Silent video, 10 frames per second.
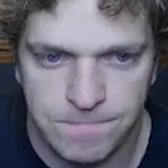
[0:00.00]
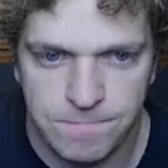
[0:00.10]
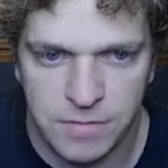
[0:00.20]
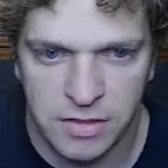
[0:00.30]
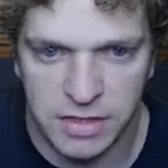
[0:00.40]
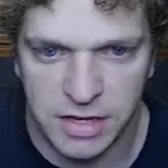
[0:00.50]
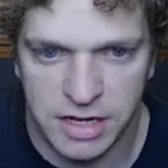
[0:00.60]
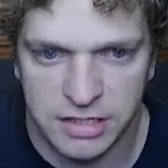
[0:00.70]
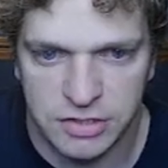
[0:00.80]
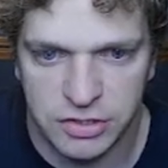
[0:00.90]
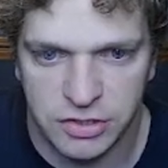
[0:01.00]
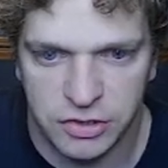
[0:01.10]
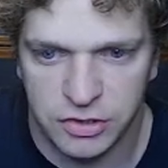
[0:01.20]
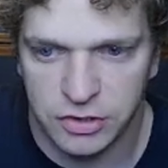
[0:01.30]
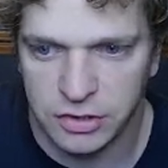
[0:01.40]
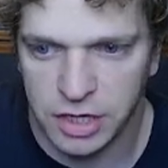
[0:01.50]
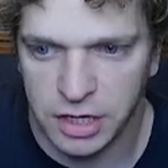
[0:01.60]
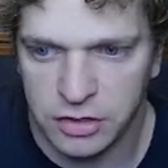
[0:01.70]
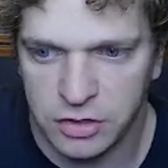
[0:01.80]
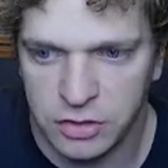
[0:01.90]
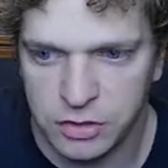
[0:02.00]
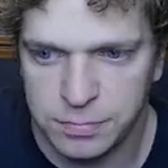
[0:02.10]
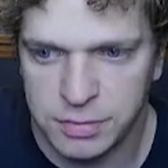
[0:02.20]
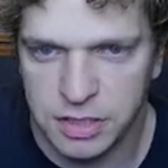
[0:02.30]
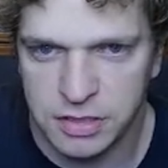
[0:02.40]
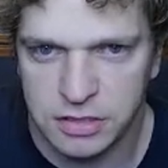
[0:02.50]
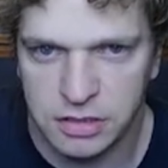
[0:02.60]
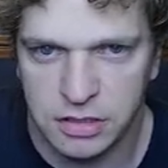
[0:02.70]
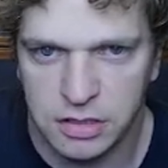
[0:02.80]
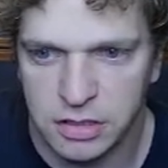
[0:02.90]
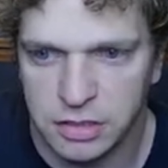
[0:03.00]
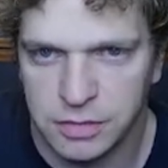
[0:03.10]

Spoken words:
And then next turn, I could potentially.